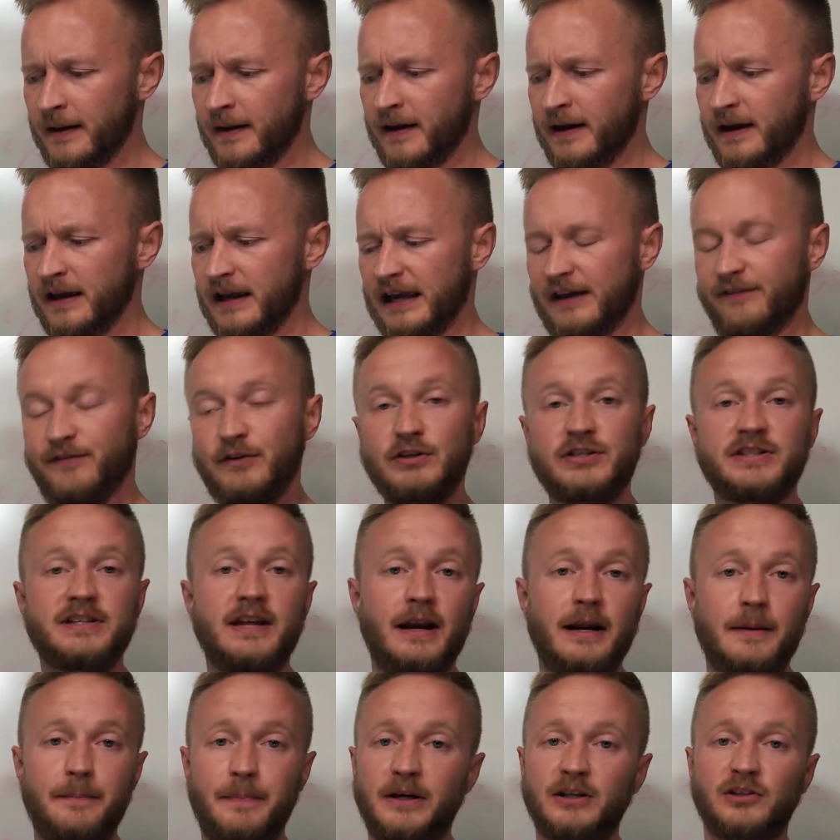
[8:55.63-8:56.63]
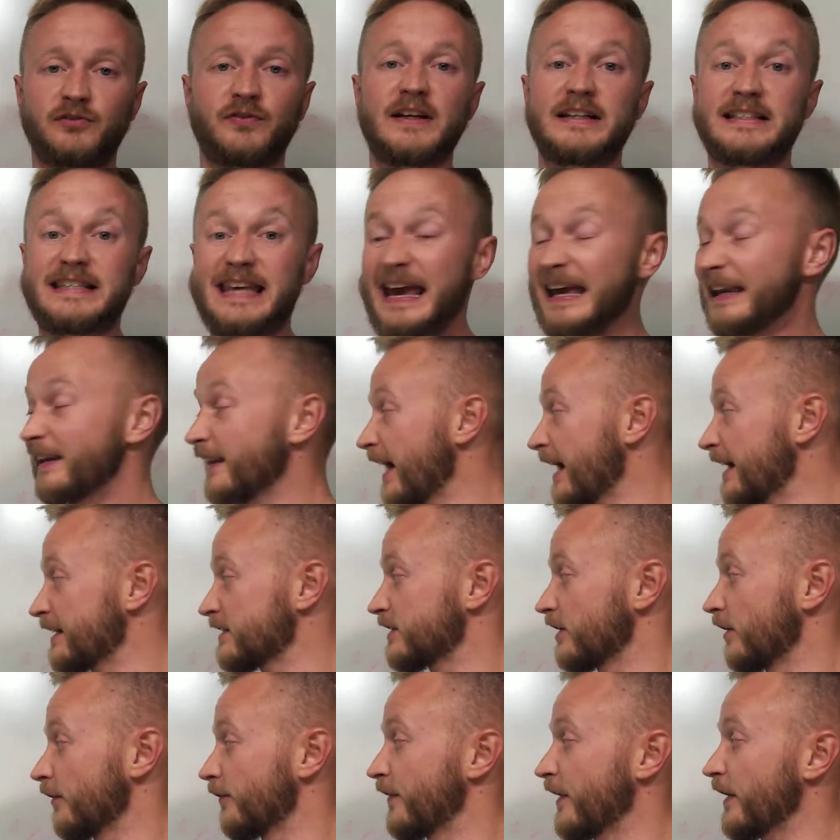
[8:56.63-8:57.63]
If you study BuzzFeed's headlines,
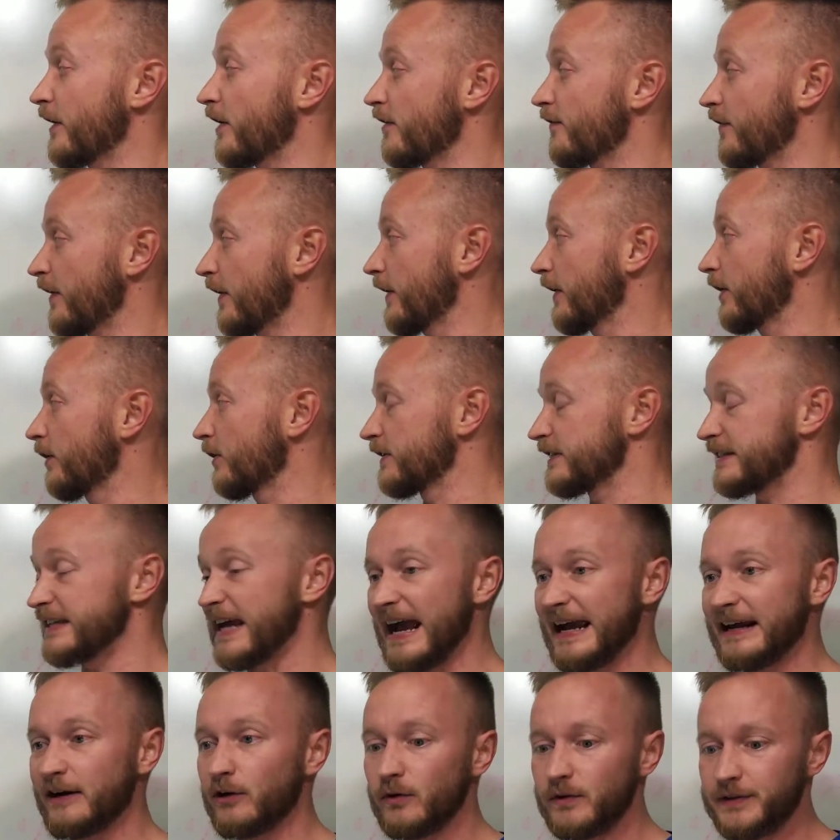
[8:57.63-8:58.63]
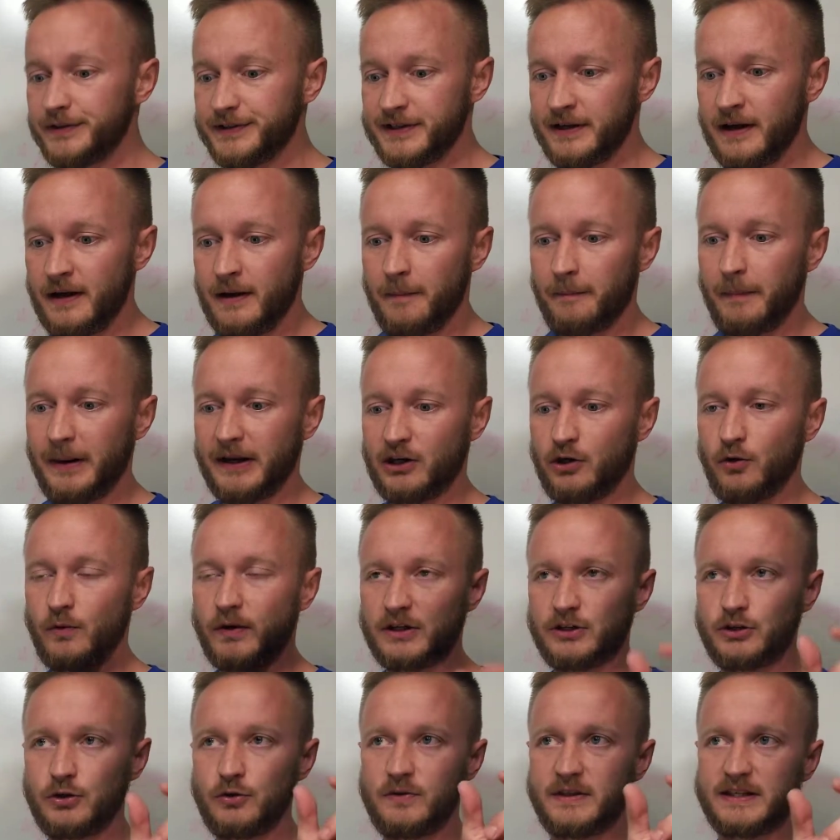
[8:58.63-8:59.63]
they're very, very good titles. But you
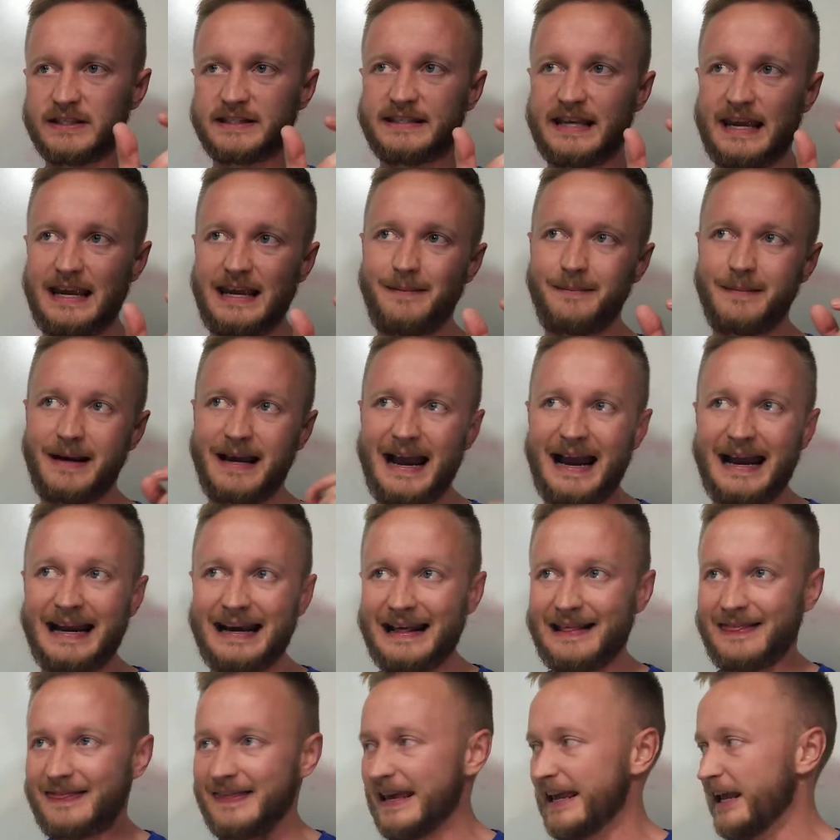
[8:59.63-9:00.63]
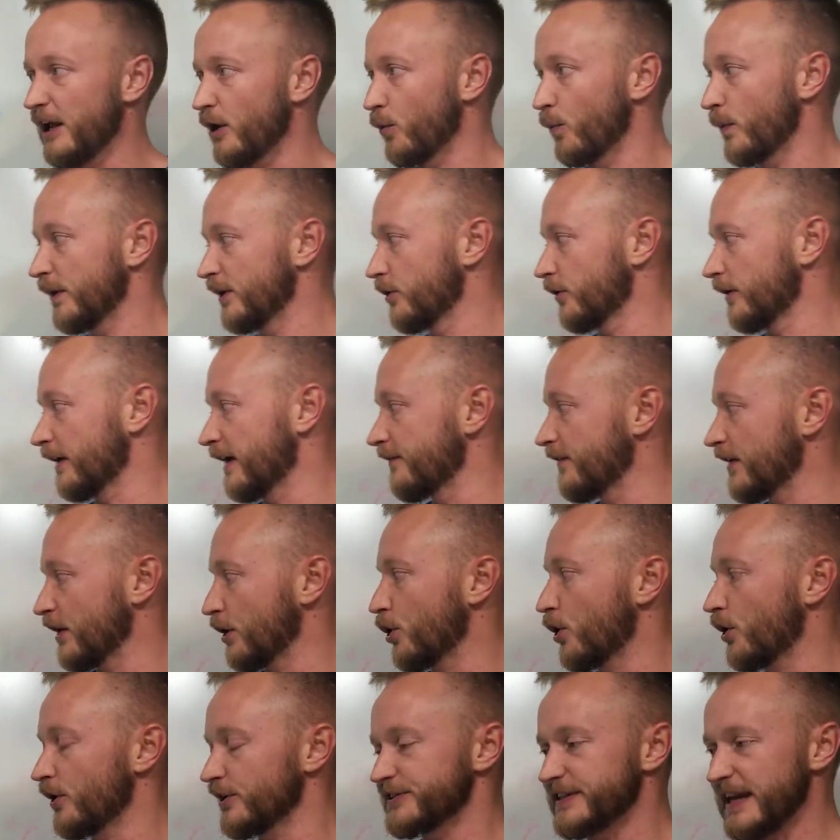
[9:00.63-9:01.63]
can do the same kind of thing when you're giving
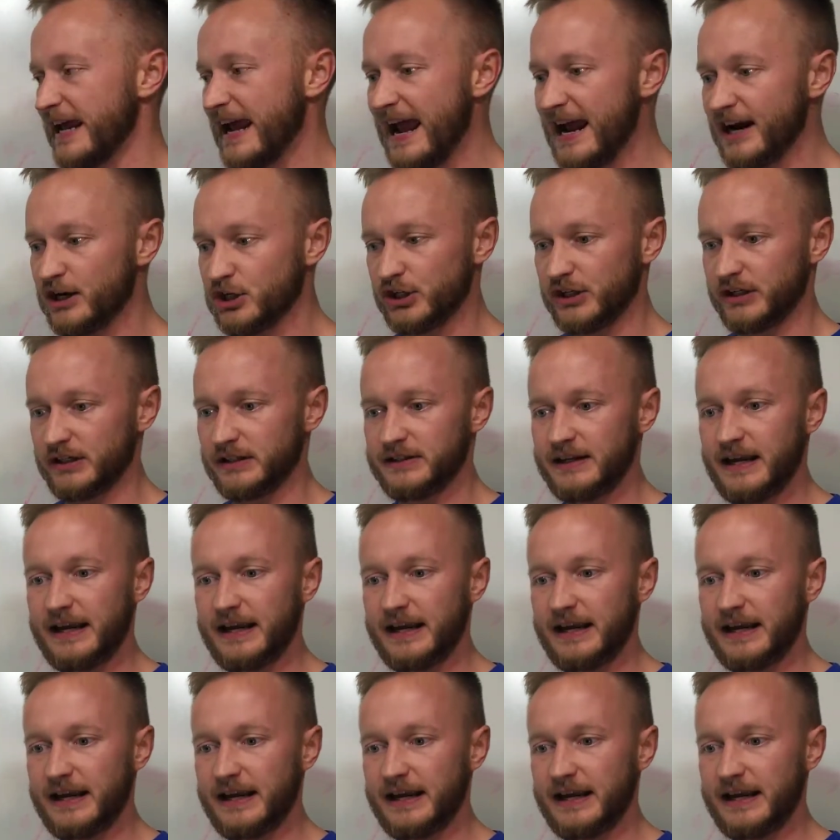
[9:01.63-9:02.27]
calls to actions.